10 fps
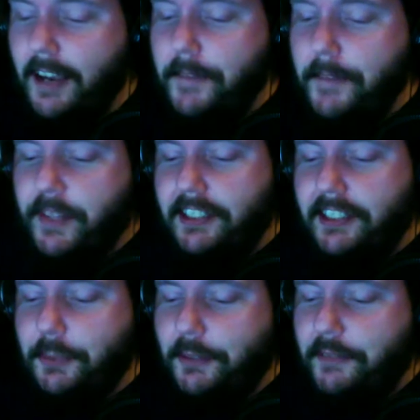This is one
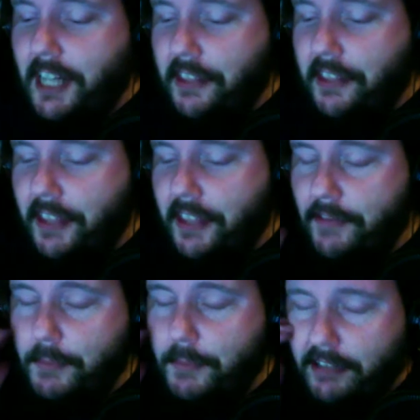funny thing from my
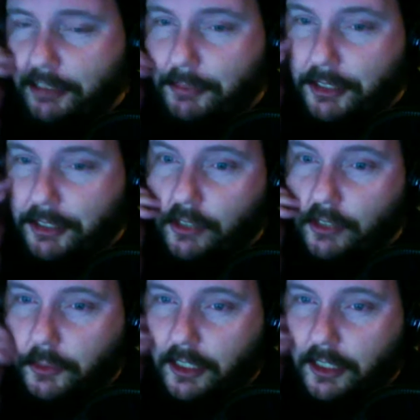Christmas do last
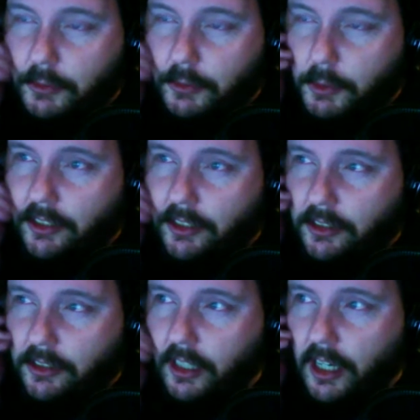week, because we went to
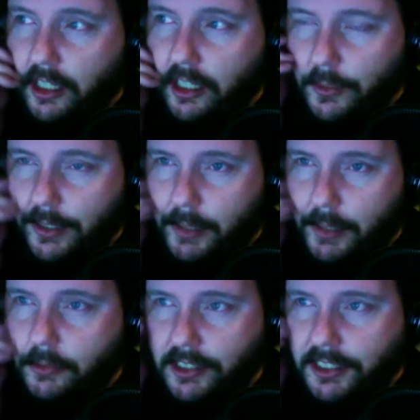the Island Queen pub,
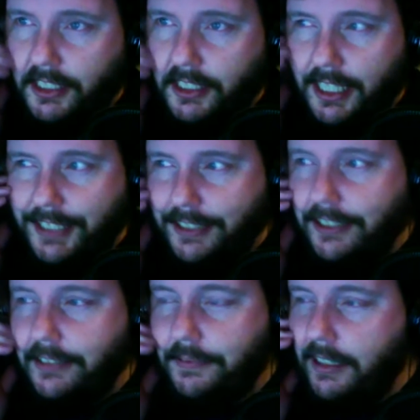which is in Islington,